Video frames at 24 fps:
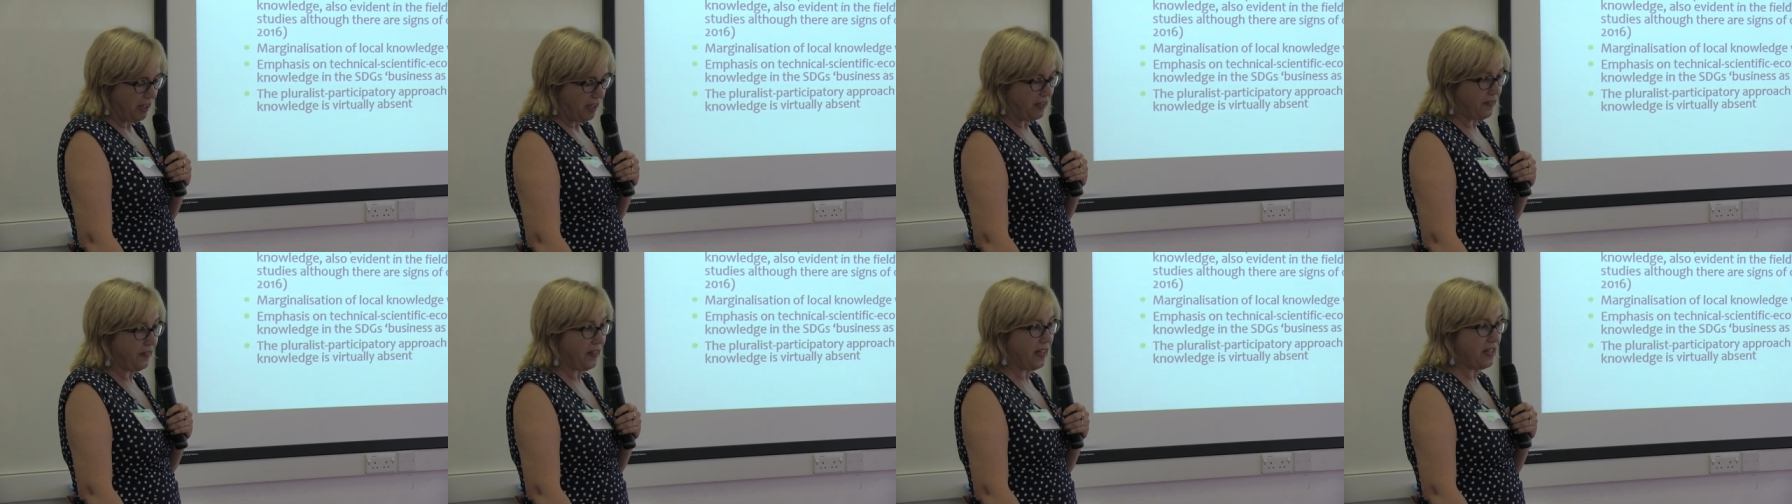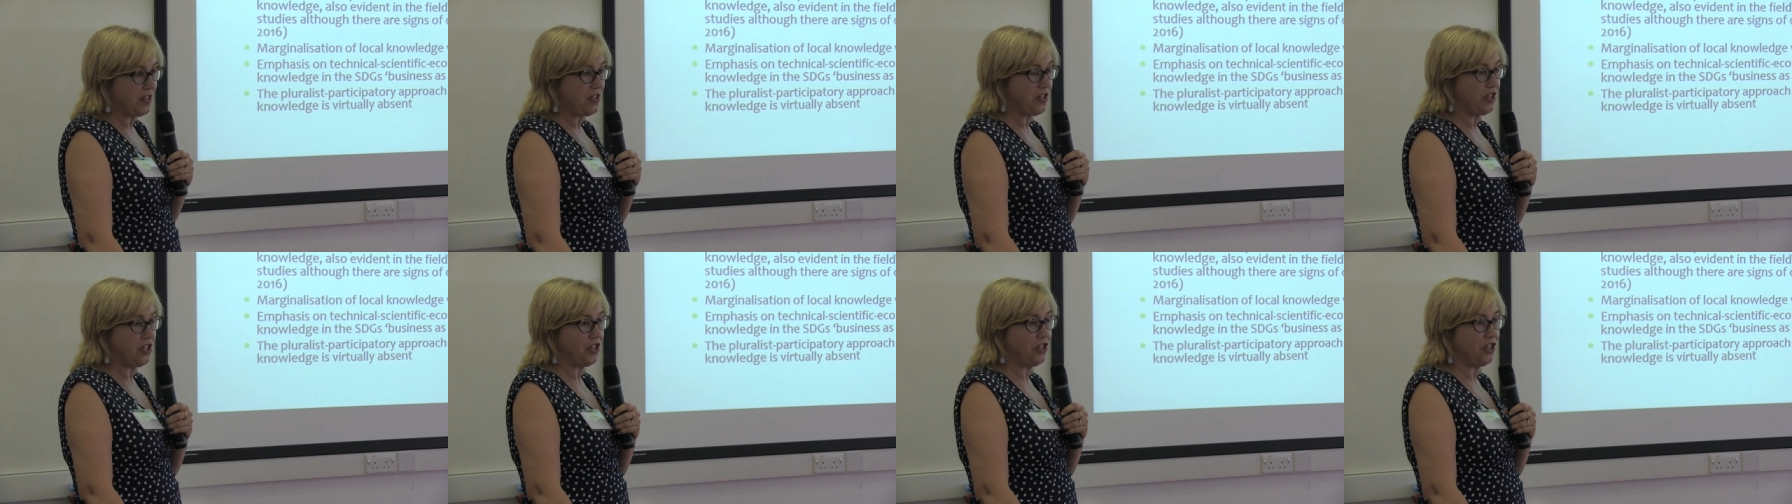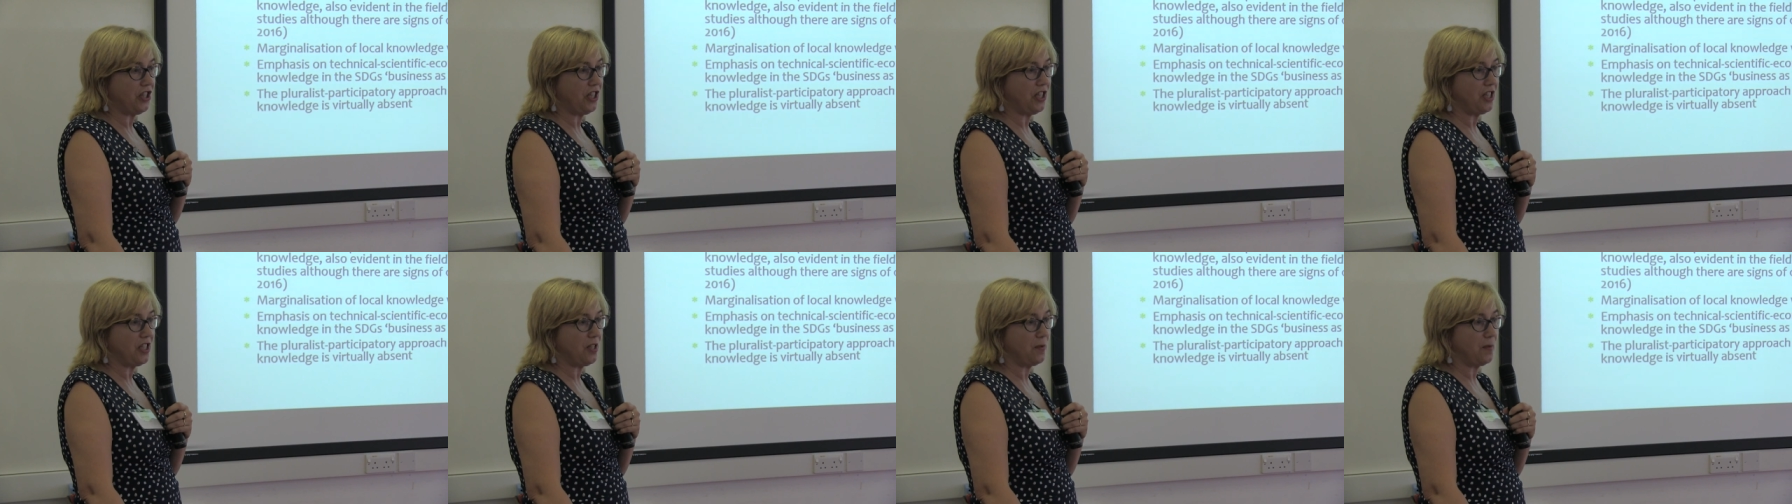in the S D
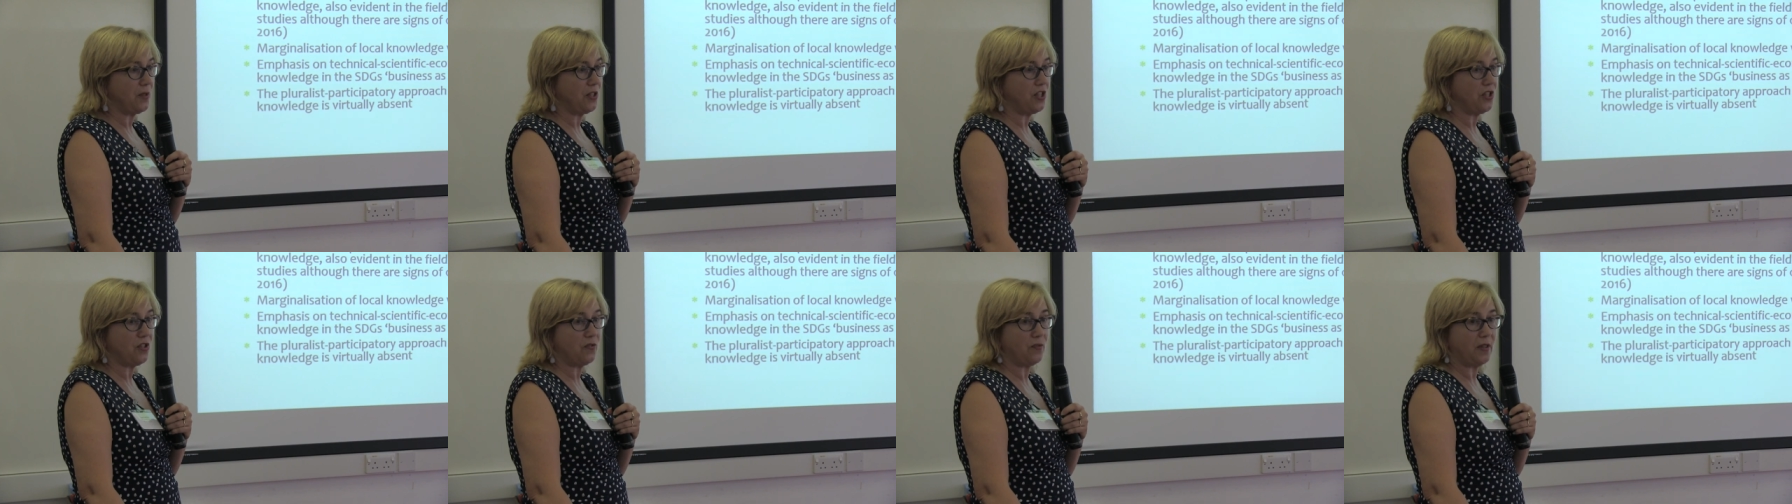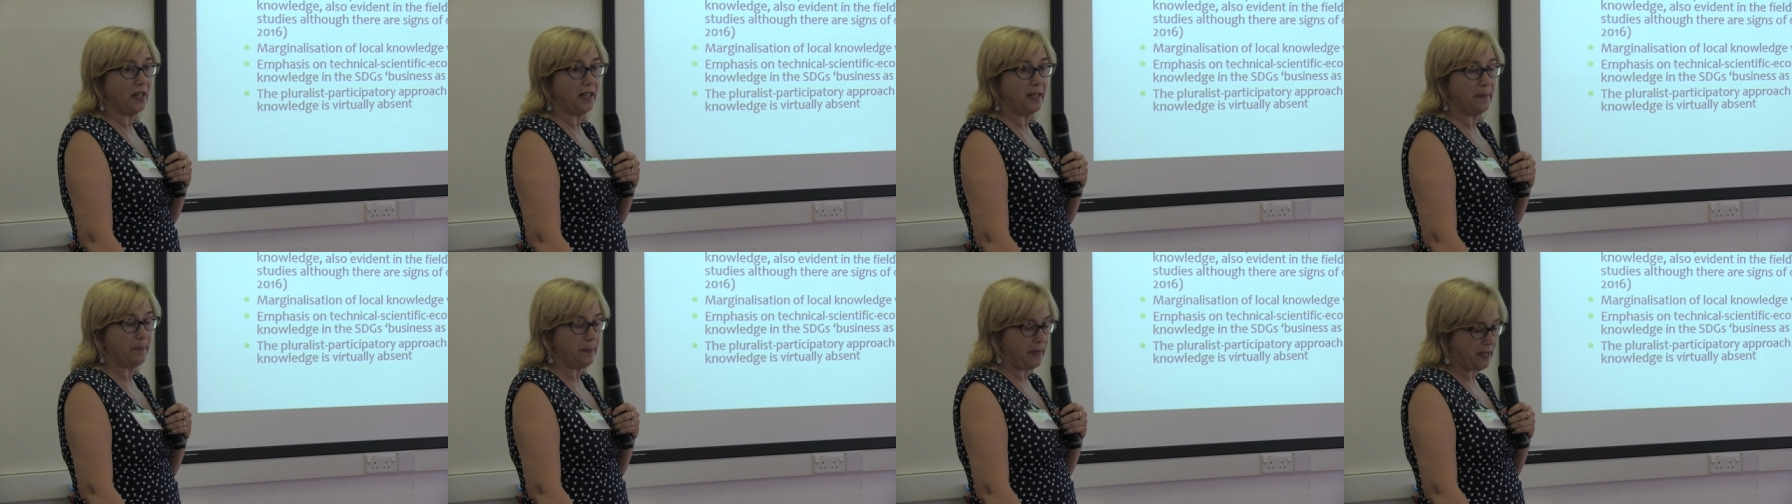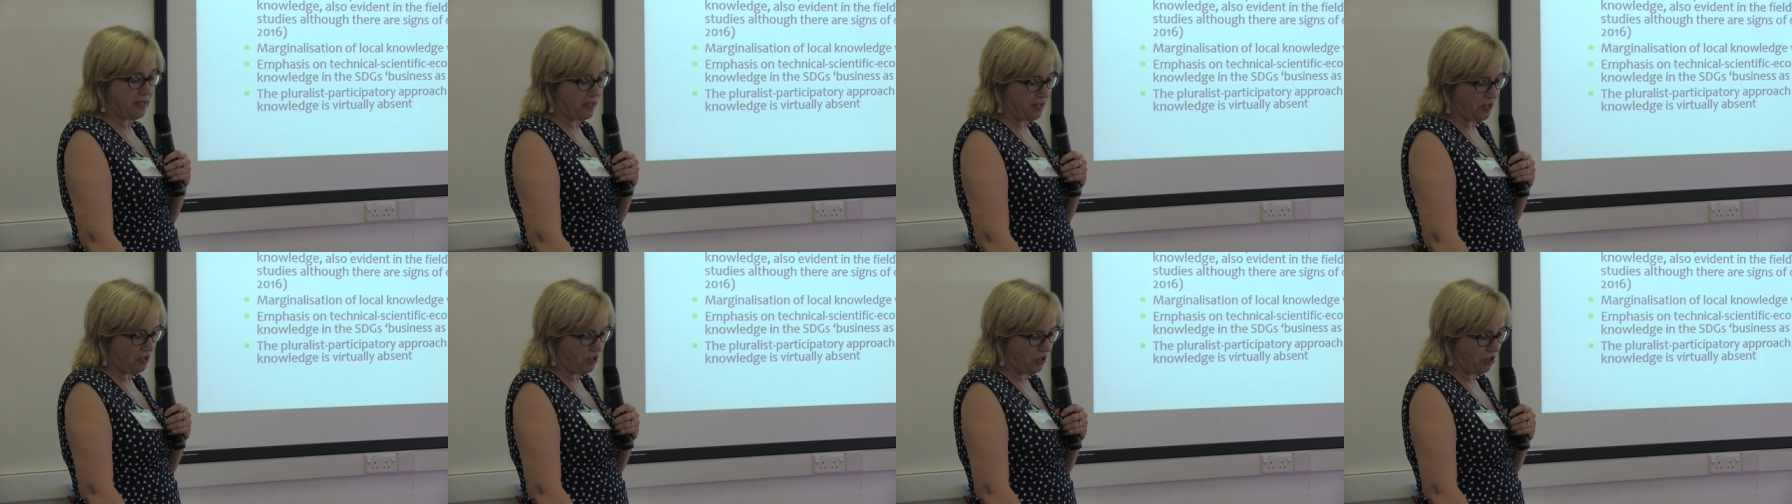Gs, which is really
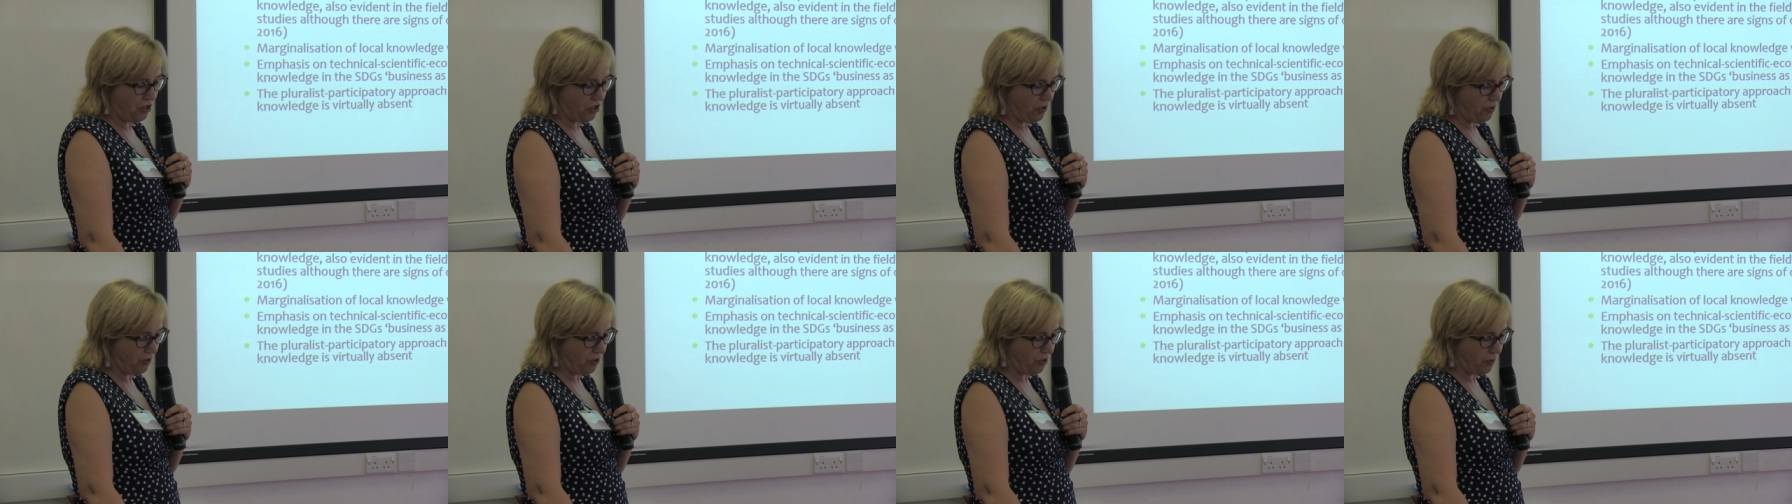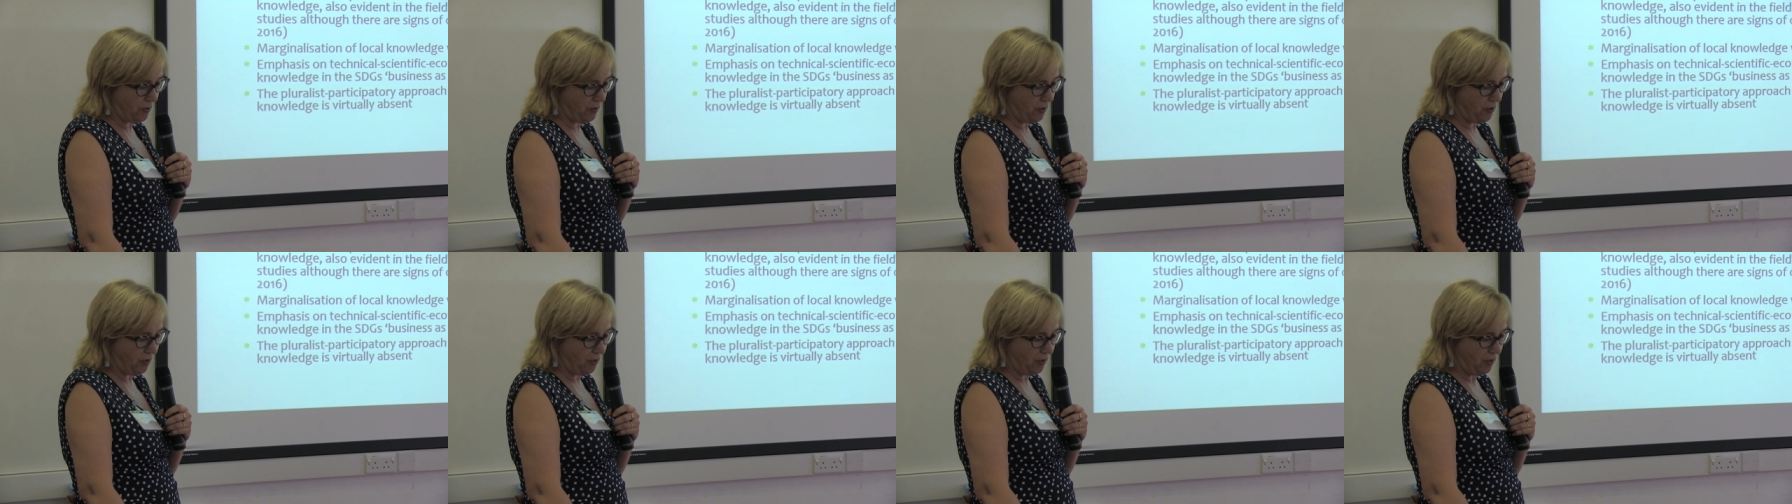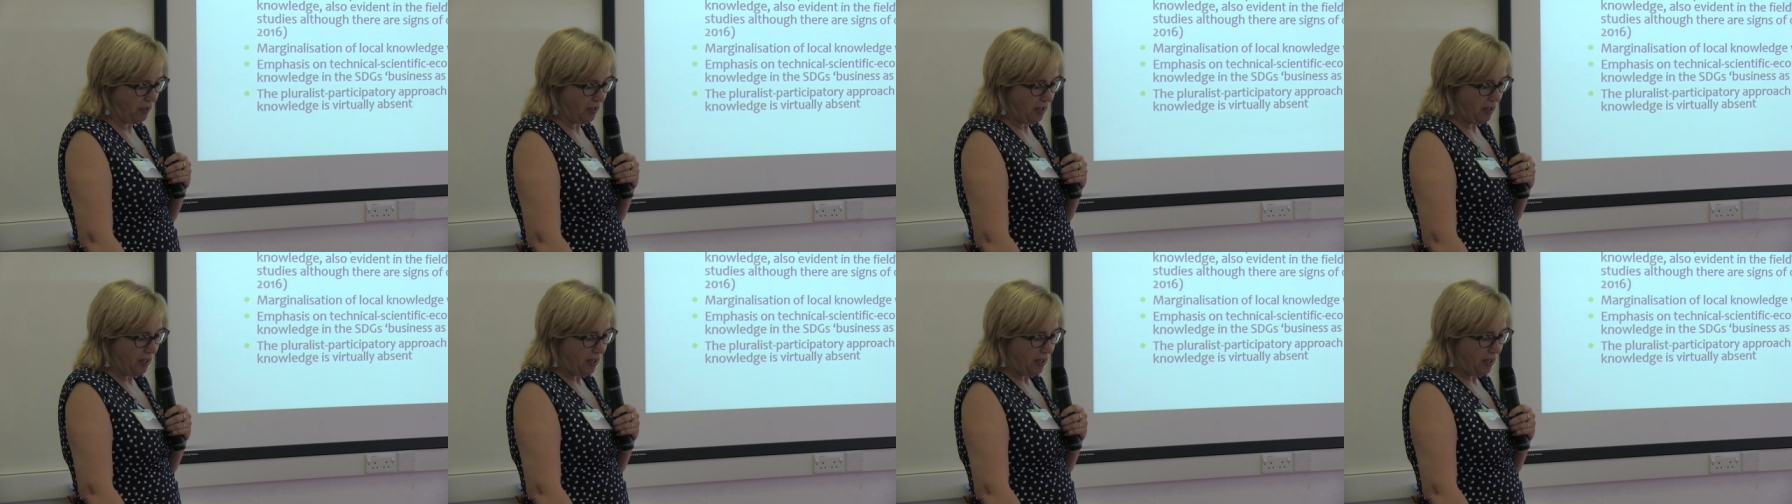business as usual,